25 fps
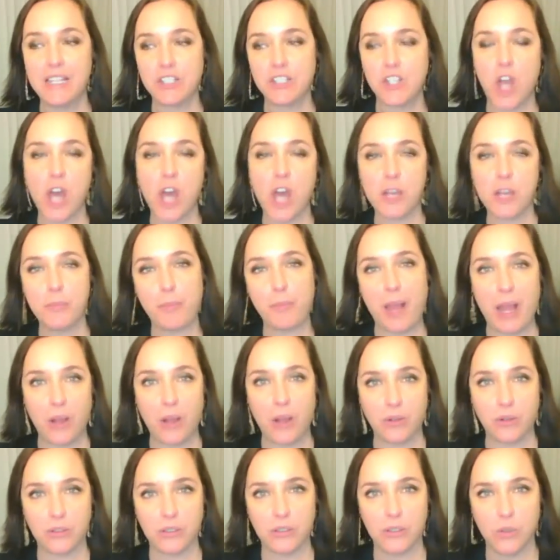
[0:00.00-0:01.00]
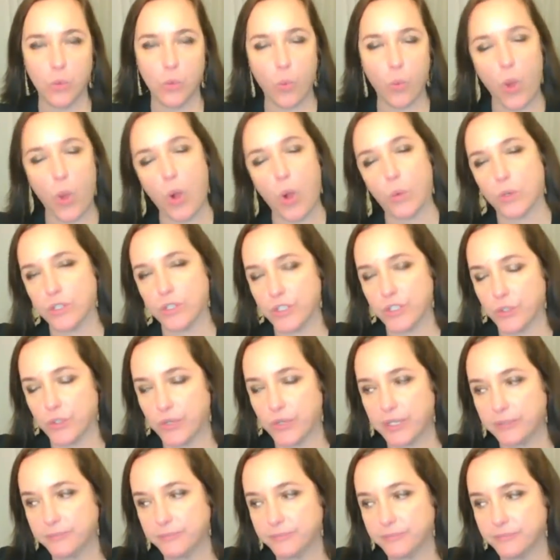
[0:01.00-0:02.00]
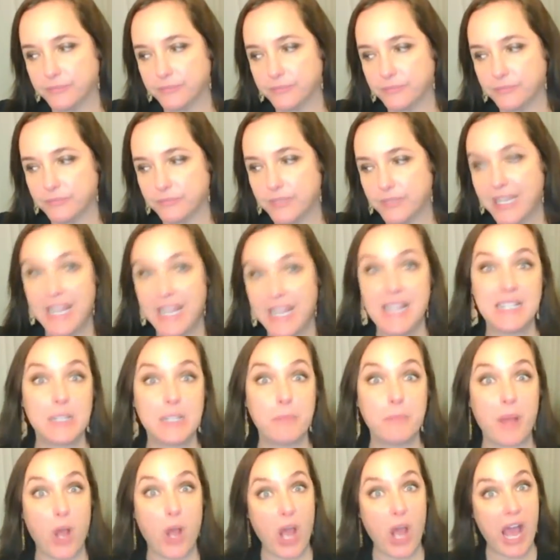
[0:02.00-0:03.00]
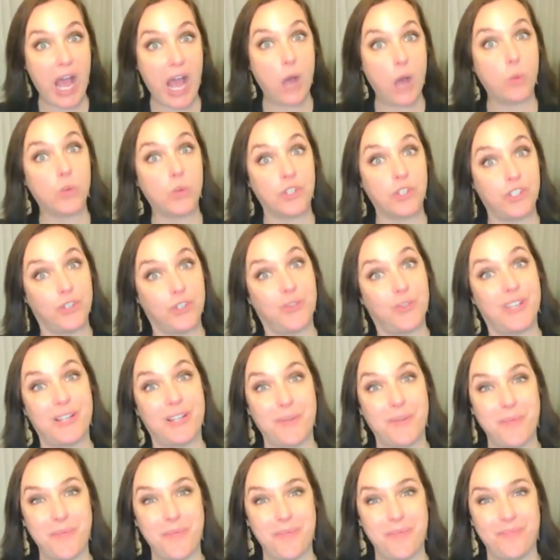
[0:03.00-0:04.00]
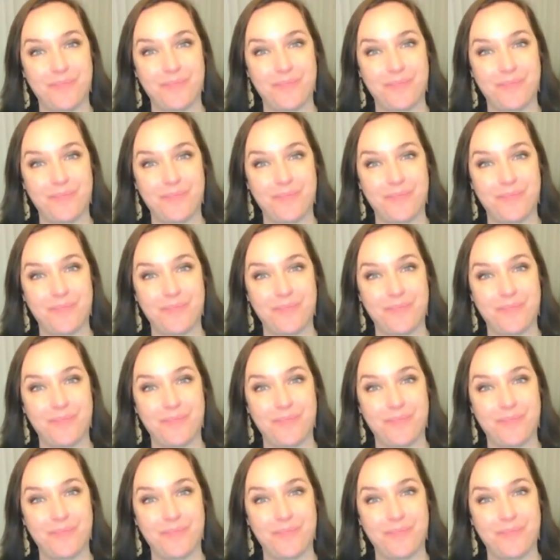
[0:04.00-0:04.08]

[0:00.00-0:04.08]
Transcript: It's not about what we're doing. It's about how we're doing.